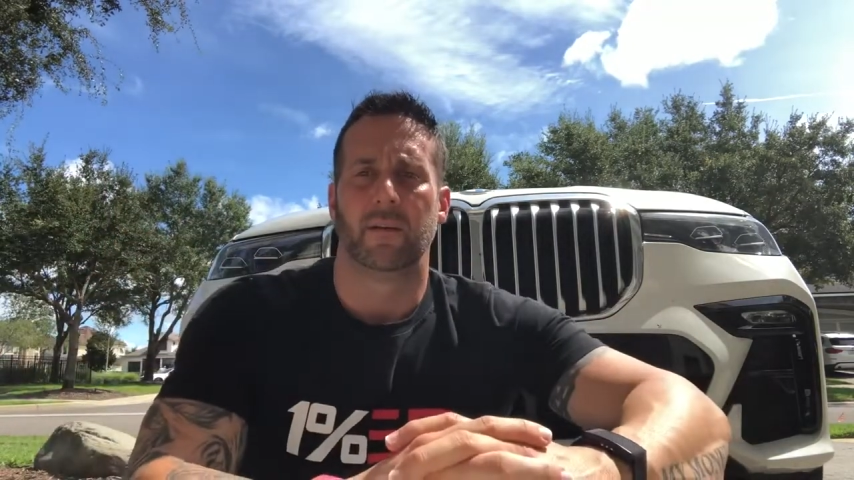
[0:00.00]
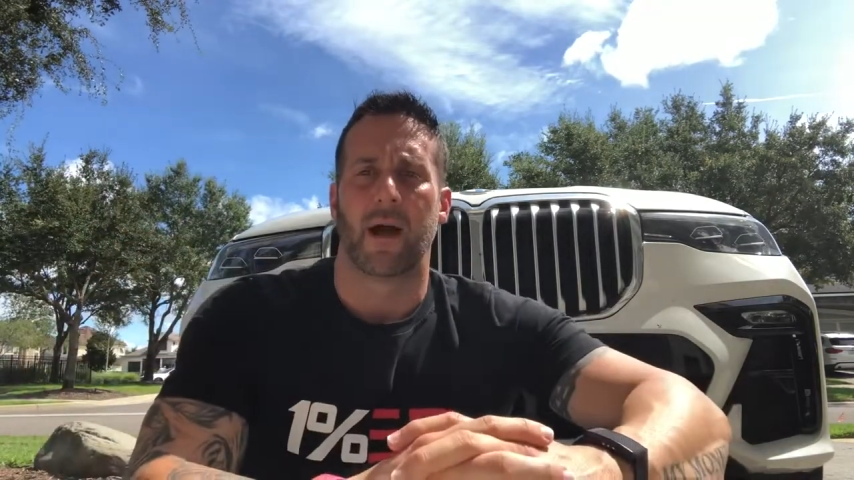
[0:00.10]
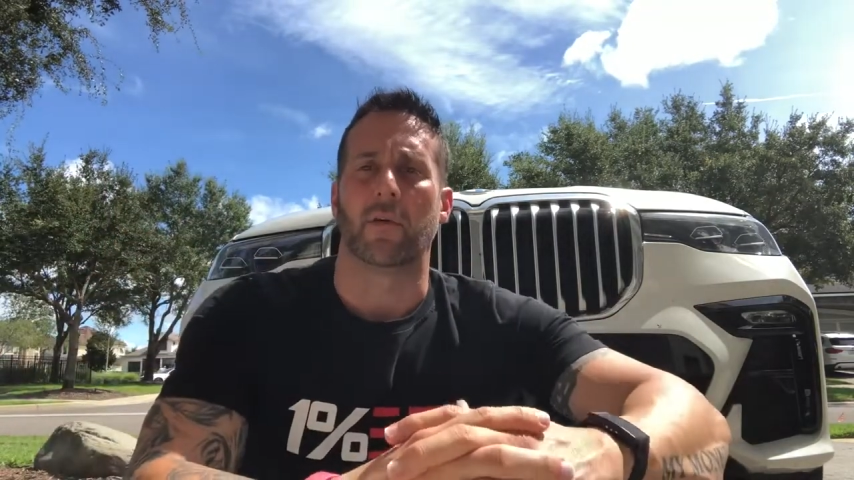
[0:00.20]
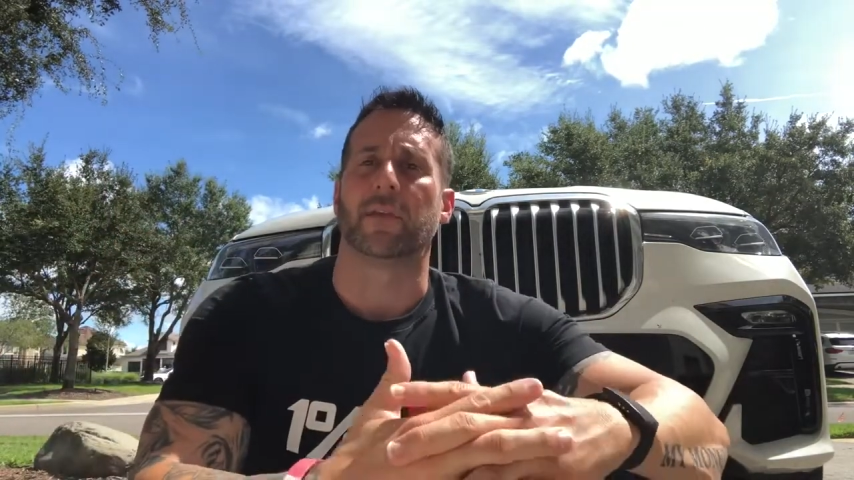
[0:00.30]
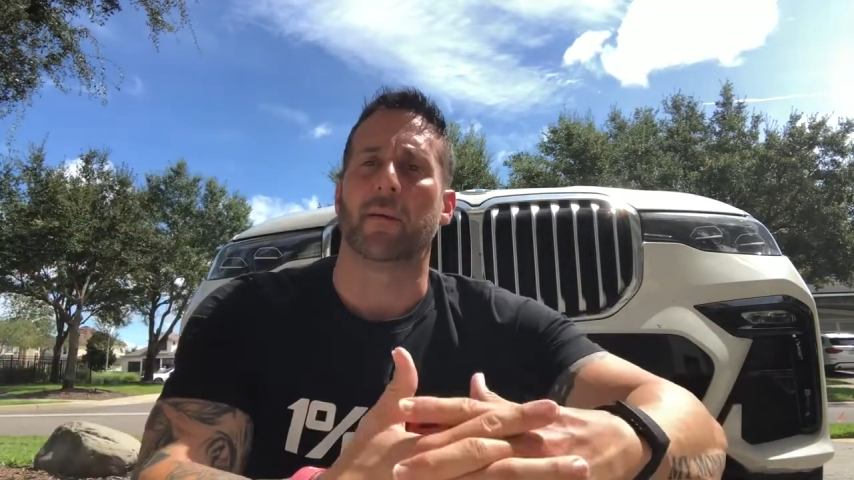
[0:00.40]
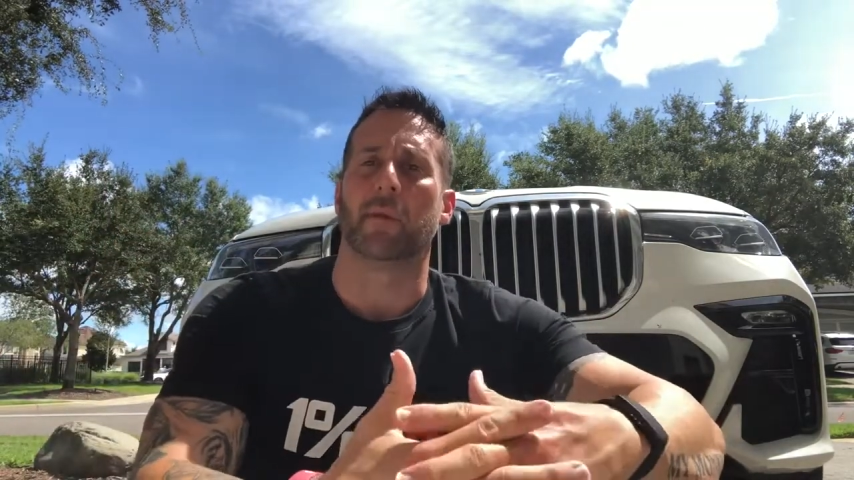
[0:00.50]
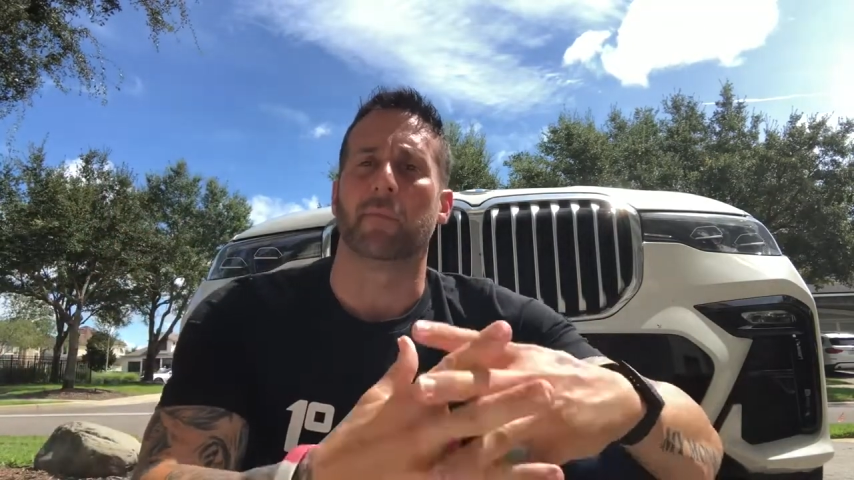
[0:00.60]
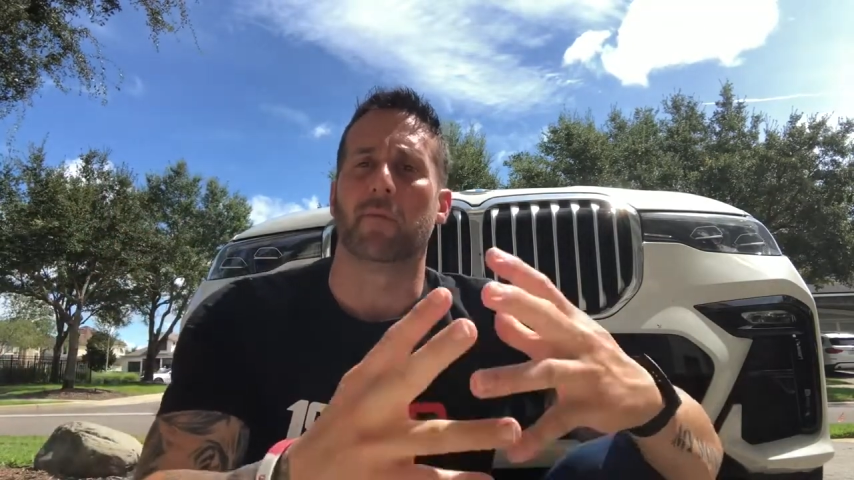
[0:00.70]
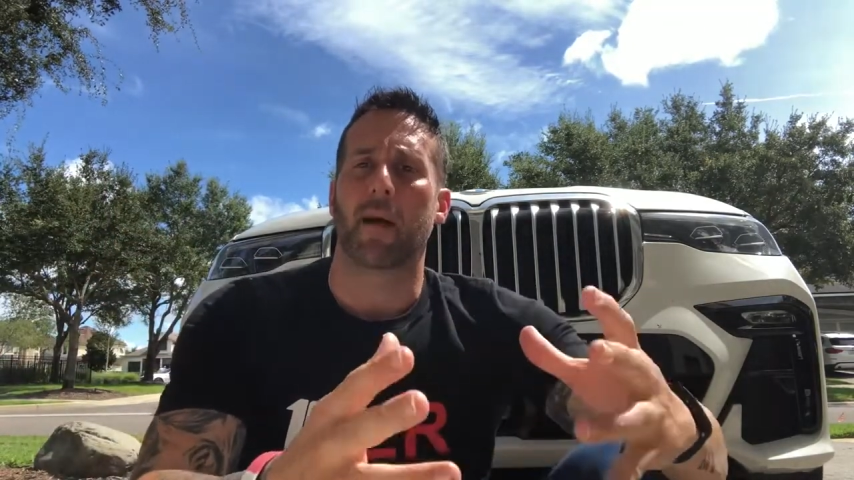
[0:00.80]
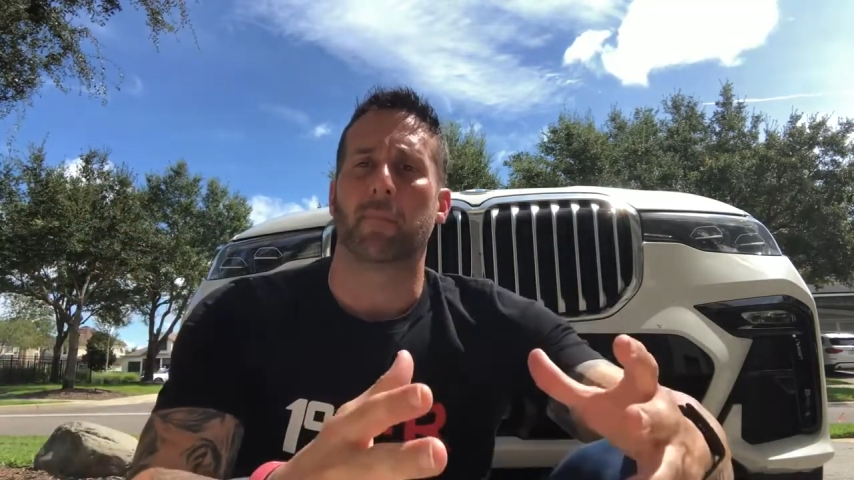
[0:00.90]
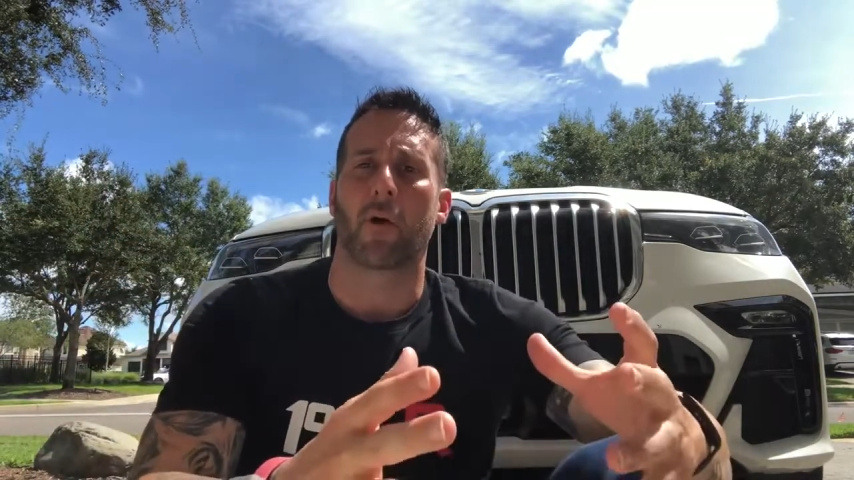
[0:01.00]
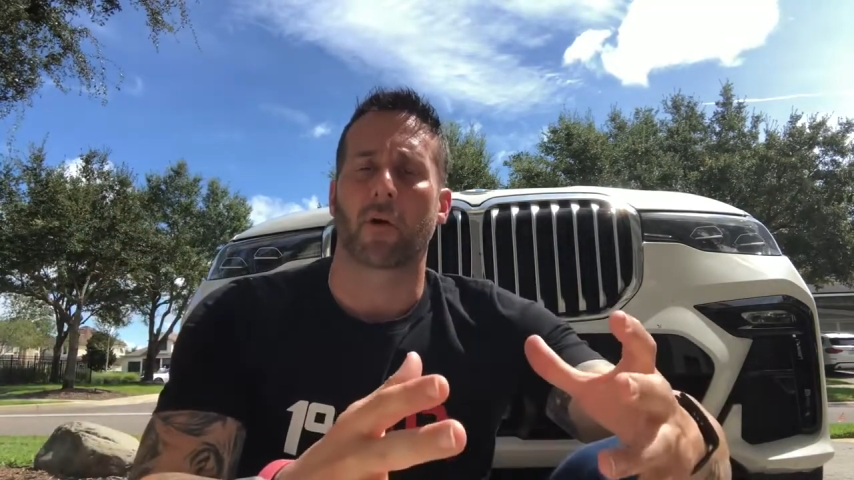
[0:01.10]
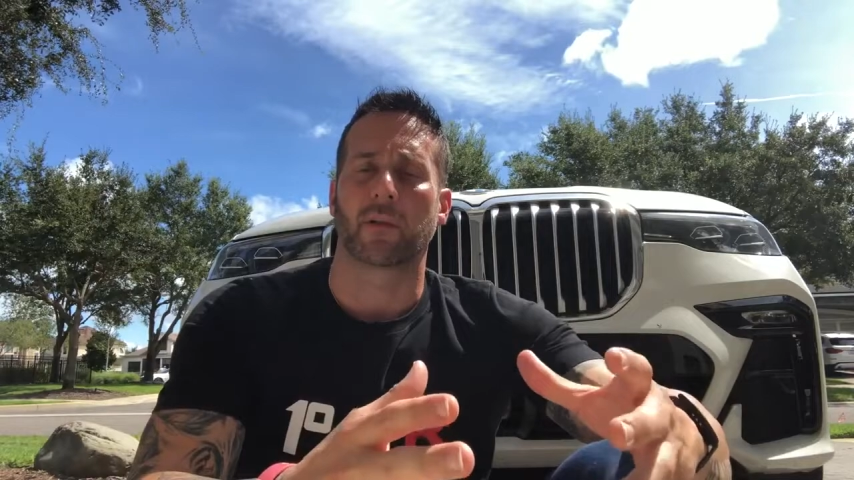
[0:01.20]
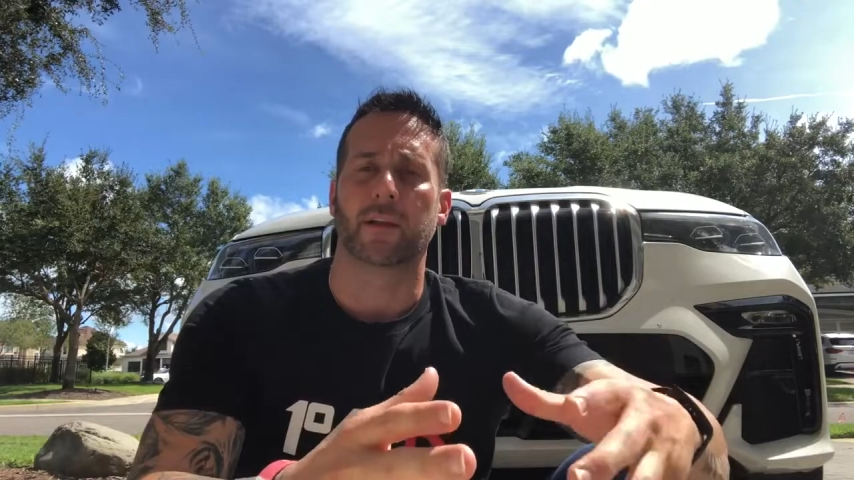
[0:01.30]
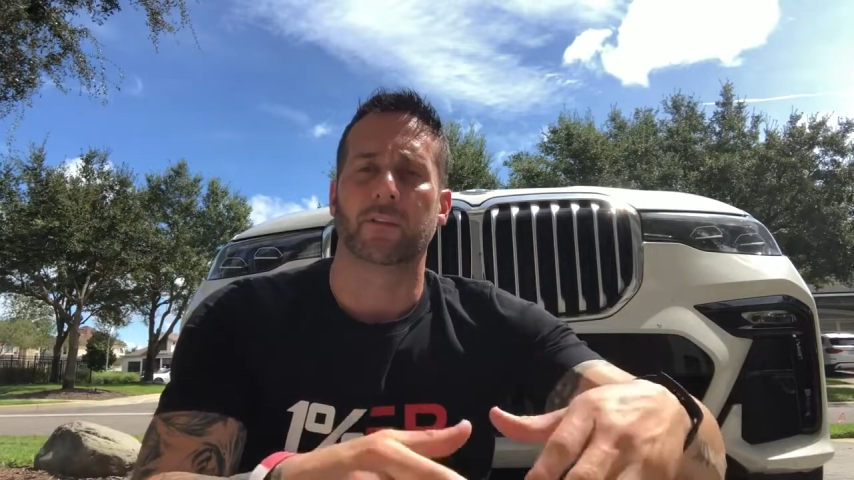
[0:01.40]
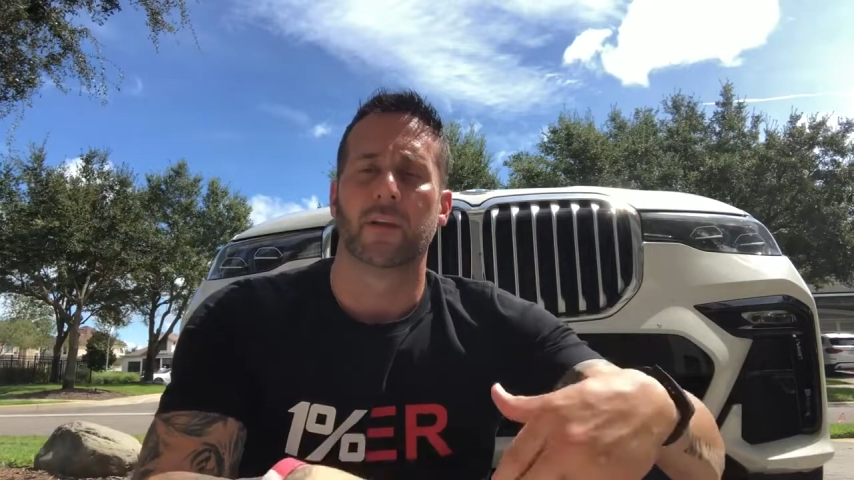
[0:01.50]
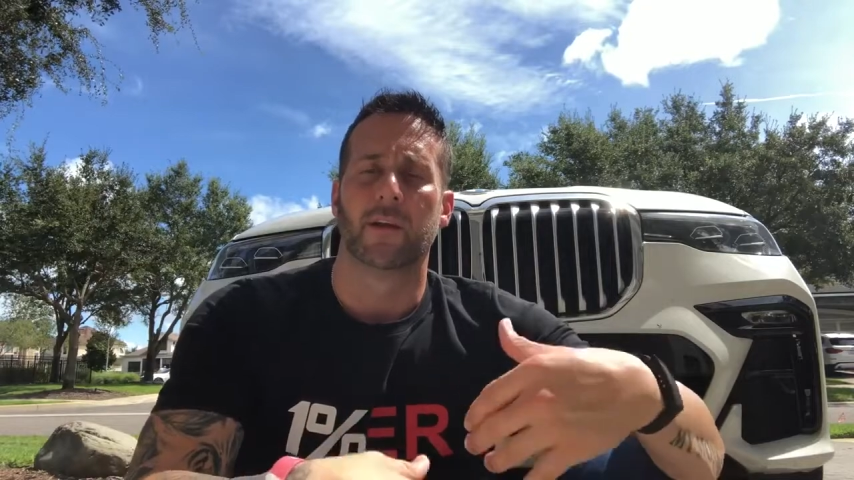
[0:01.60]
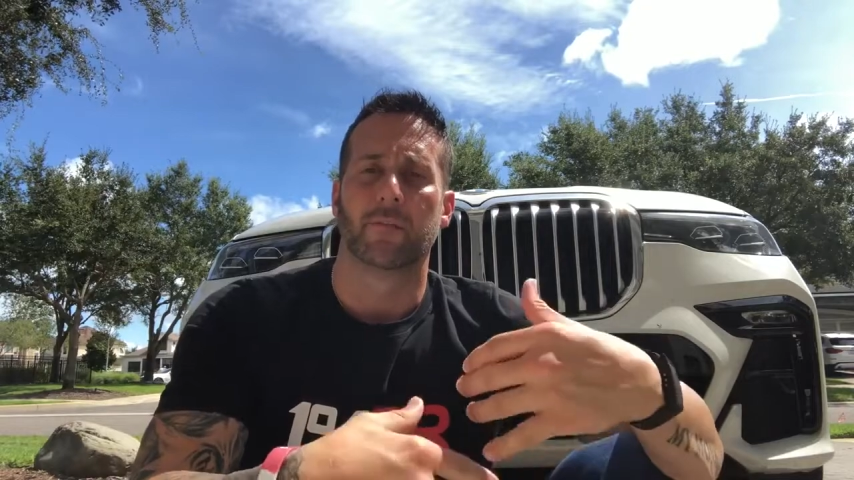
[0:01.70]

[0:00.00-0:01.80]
I was able to move my Barclays